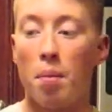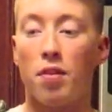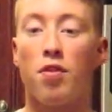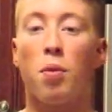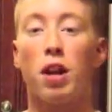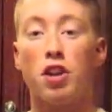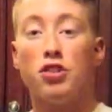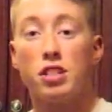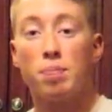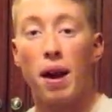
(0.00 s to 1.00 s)
But if you want to
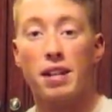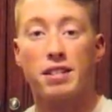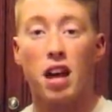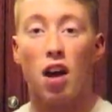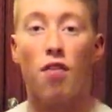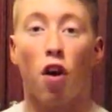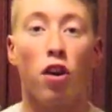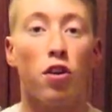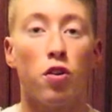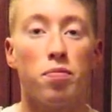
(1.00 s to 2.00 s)
use this by itself, all
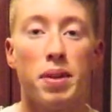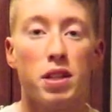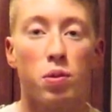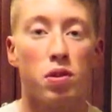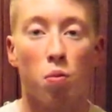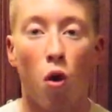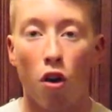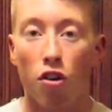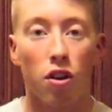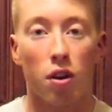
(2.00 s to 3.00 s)
you do is mix it with some
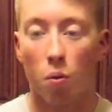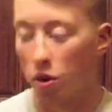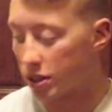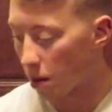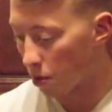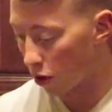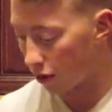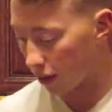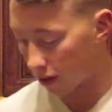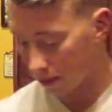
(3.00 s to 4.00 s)
water and it works out
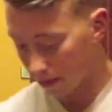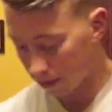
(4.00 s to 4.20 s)
perfect.